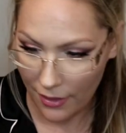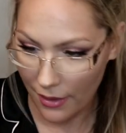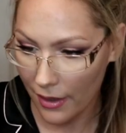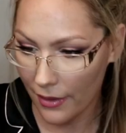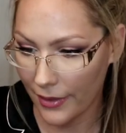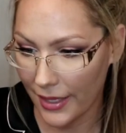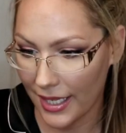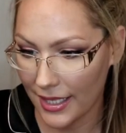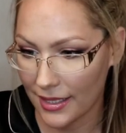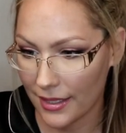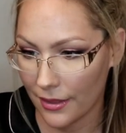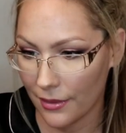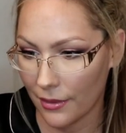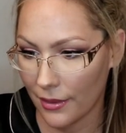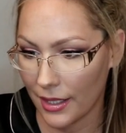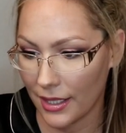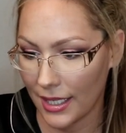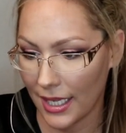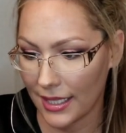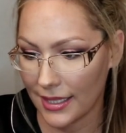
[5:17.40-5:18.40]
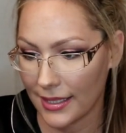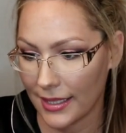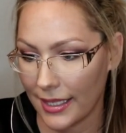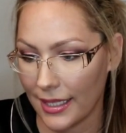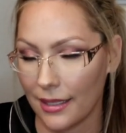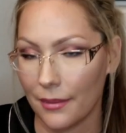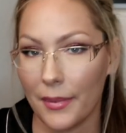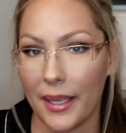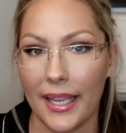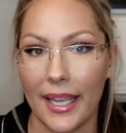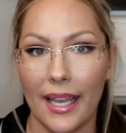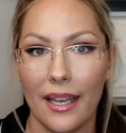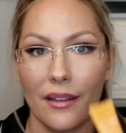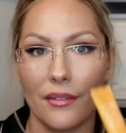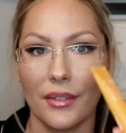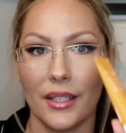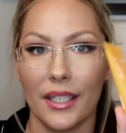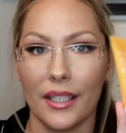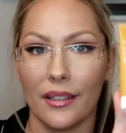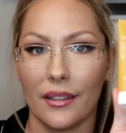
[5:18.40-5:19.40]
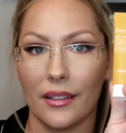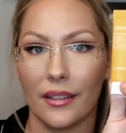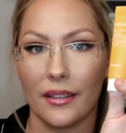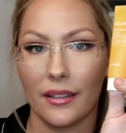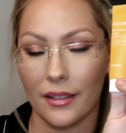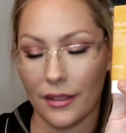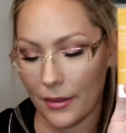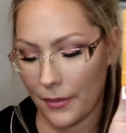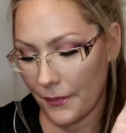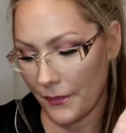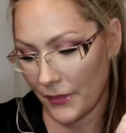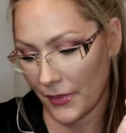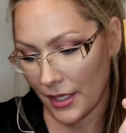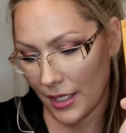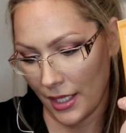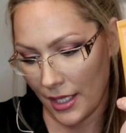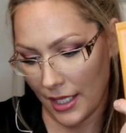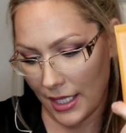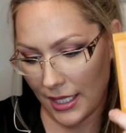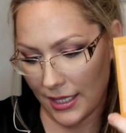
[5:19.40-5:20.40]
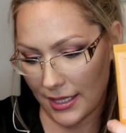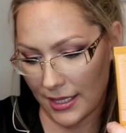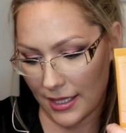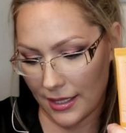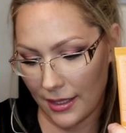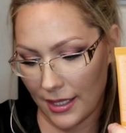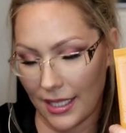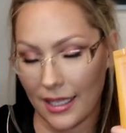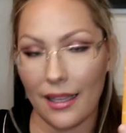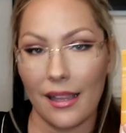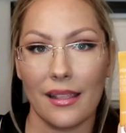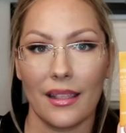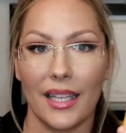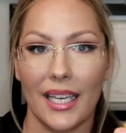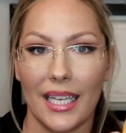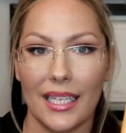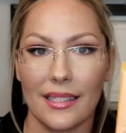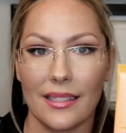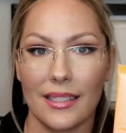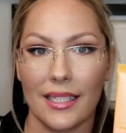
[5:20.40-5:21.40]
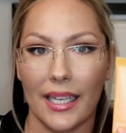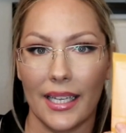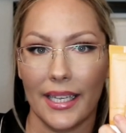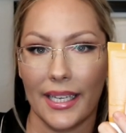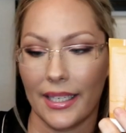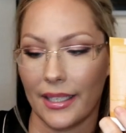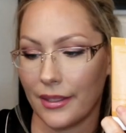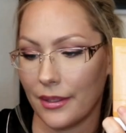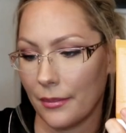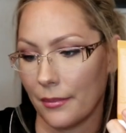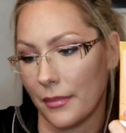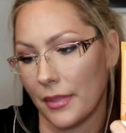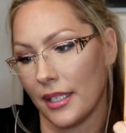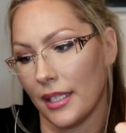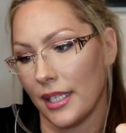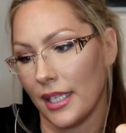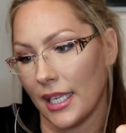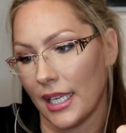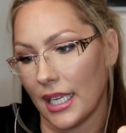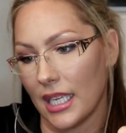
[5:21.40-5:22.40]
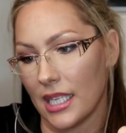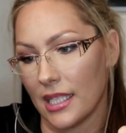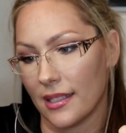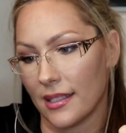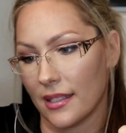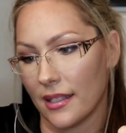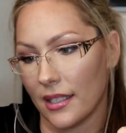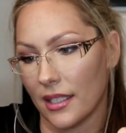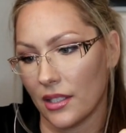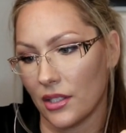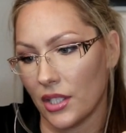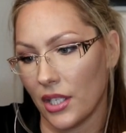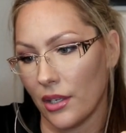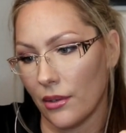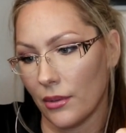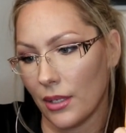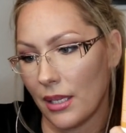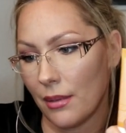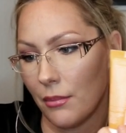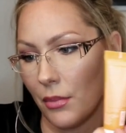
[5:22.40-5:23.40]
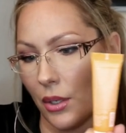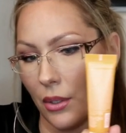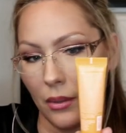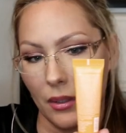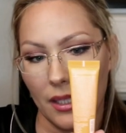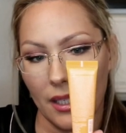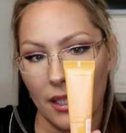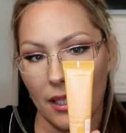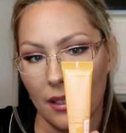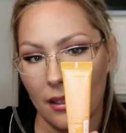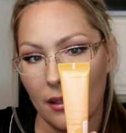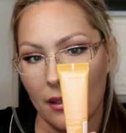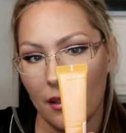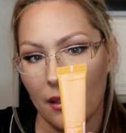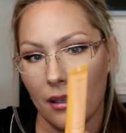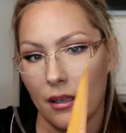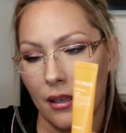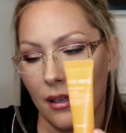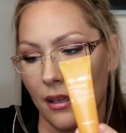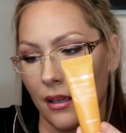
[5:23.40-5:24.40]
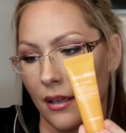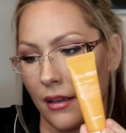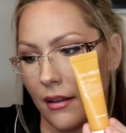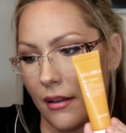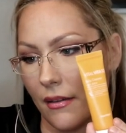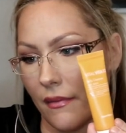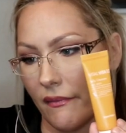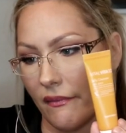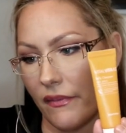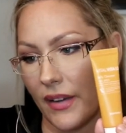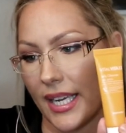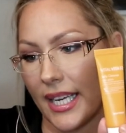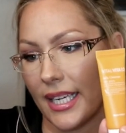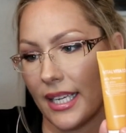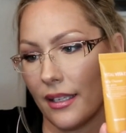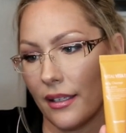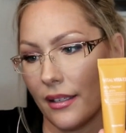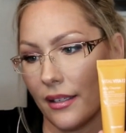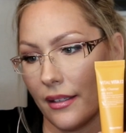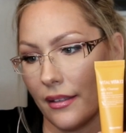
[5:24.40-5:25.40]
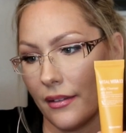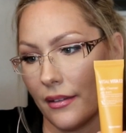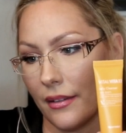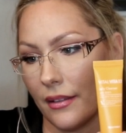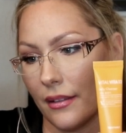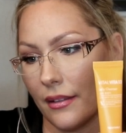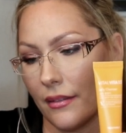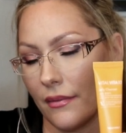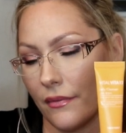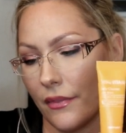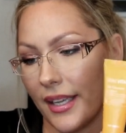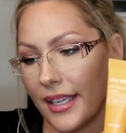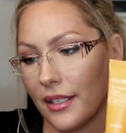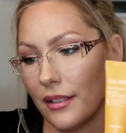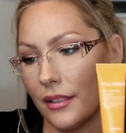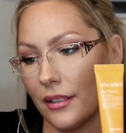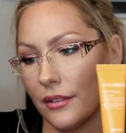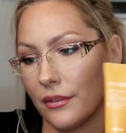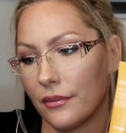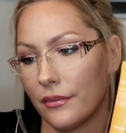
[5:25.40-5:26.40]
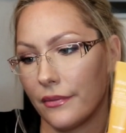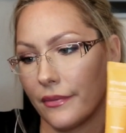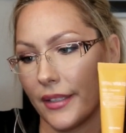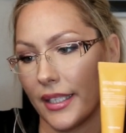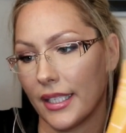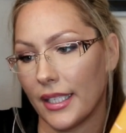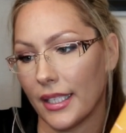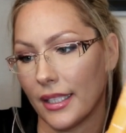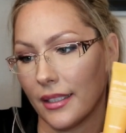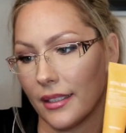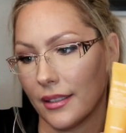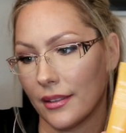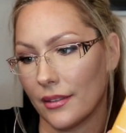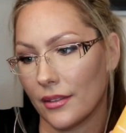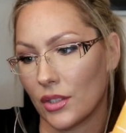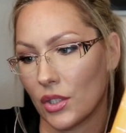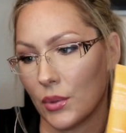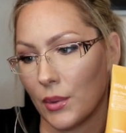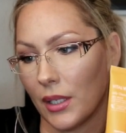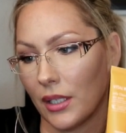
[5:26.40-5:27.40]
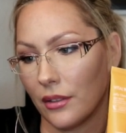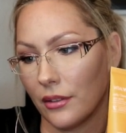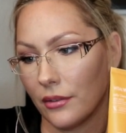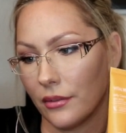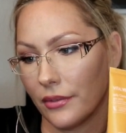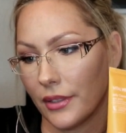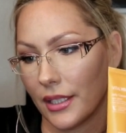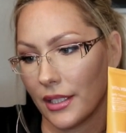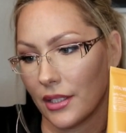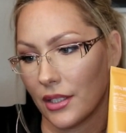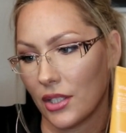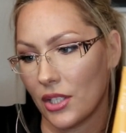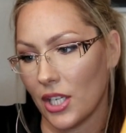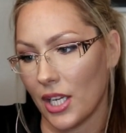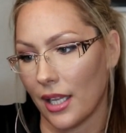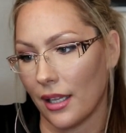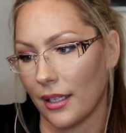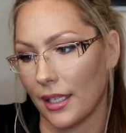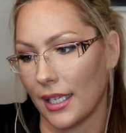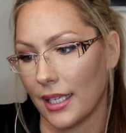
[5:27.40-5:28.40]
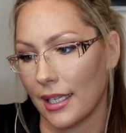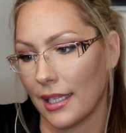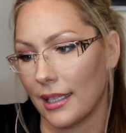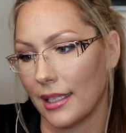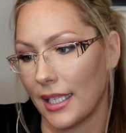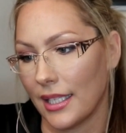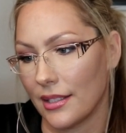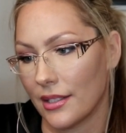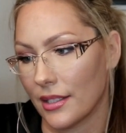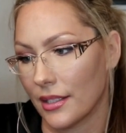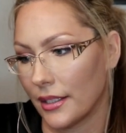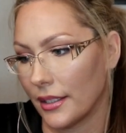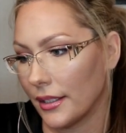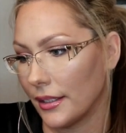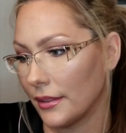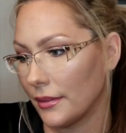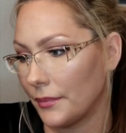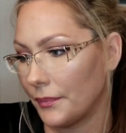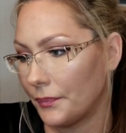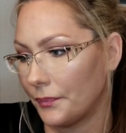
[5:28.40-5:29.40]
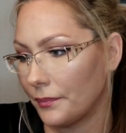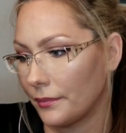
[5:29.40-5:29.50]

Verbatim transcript: Okay, so the next item I have here, it's the last item. It's the Tony Moly Vita, Vital Vegan 12 Jelly Cleanser.